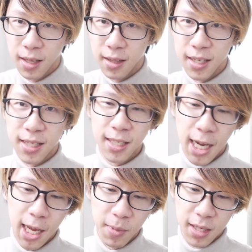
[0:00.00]
the
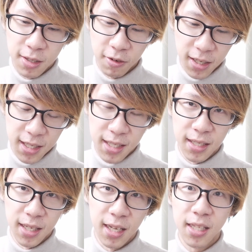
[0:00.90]
time it sort of
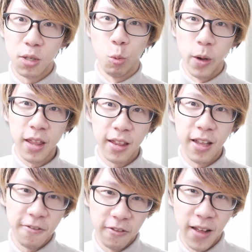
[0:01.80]
syncs with
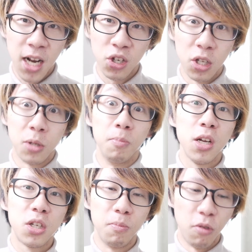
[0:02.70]
the flash is
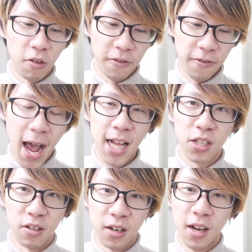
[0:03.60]
much more
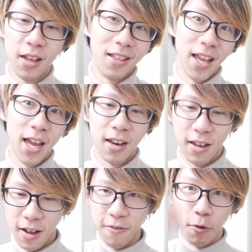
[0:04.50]
faster than
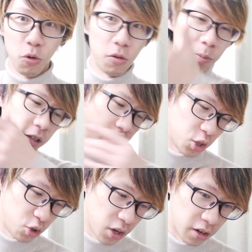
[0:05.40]
a focal plane
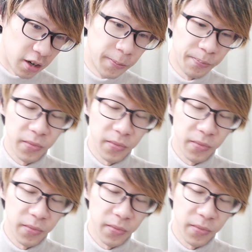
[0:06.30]
shutter.